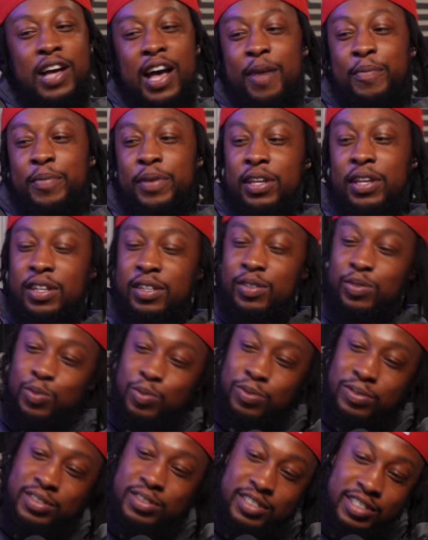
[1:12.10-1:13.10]
I've been
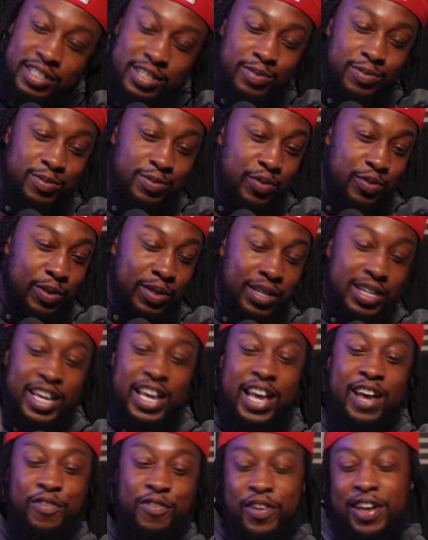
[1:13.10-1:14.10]
from the day
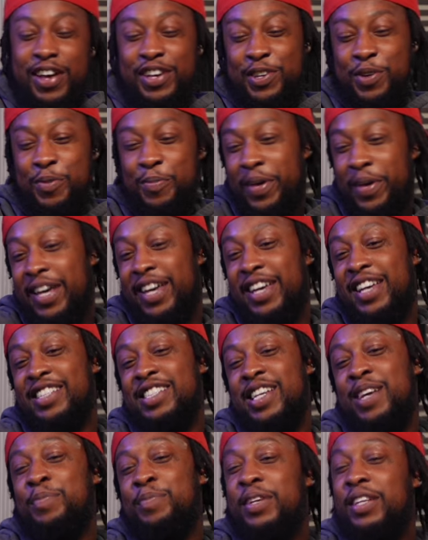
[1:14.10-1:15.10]
I found your page,
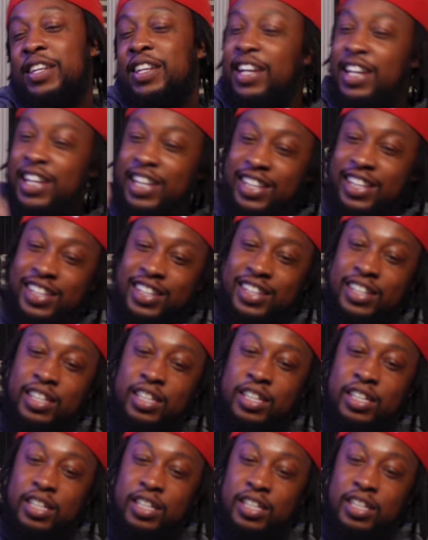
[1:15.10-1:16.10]
I've mm -hmm. been mm-hmm. like,
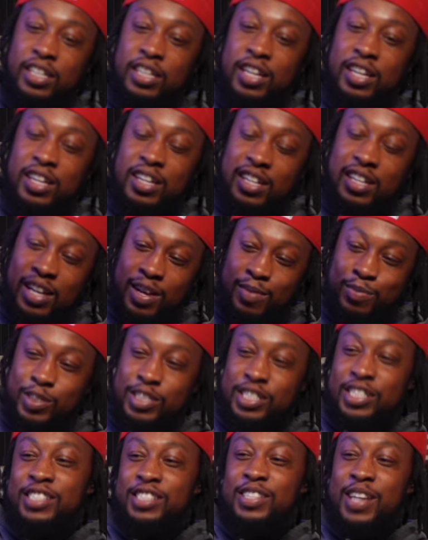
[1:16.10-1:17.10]
I'ma
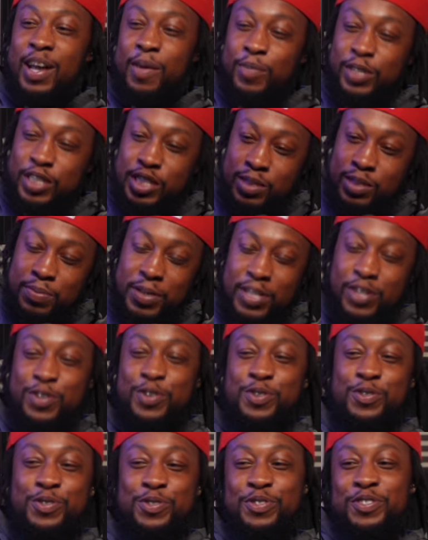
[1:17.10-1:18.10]
just I'ma just be
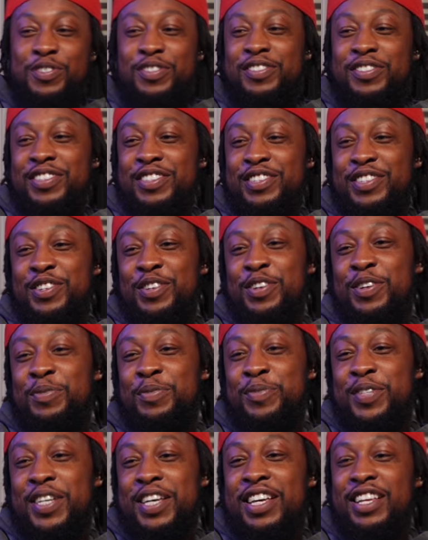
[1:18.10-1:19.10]
cool. You know what I'm
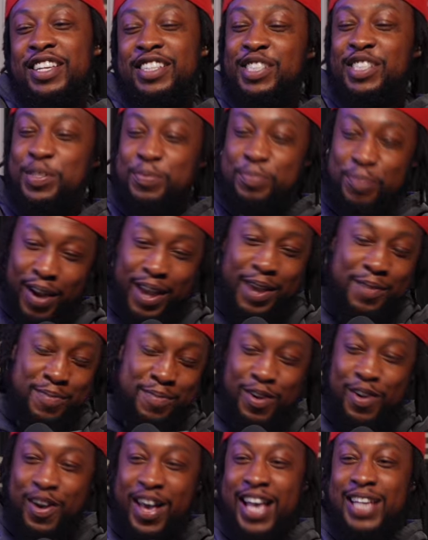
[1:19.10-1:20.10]
saying? Just pray,
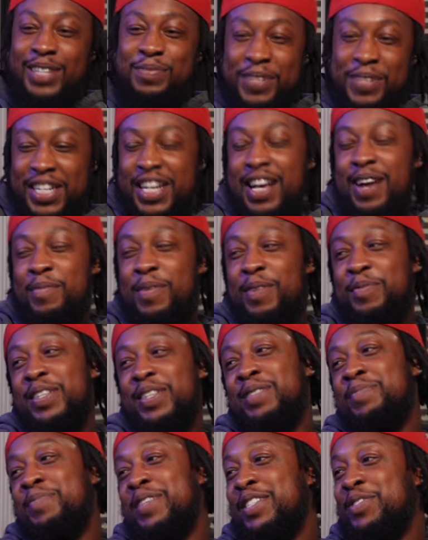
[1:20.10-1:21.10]
bro. Ask me to come up this
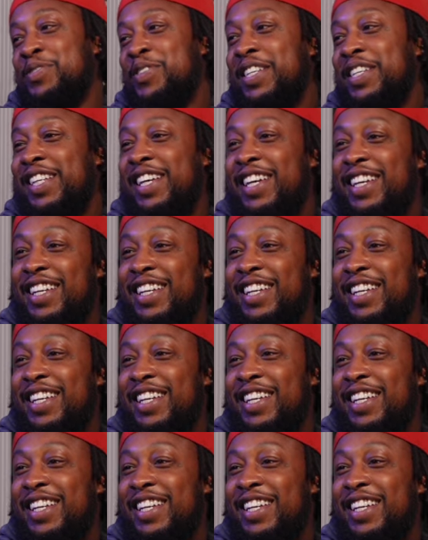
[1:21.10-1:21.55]
bitch one day.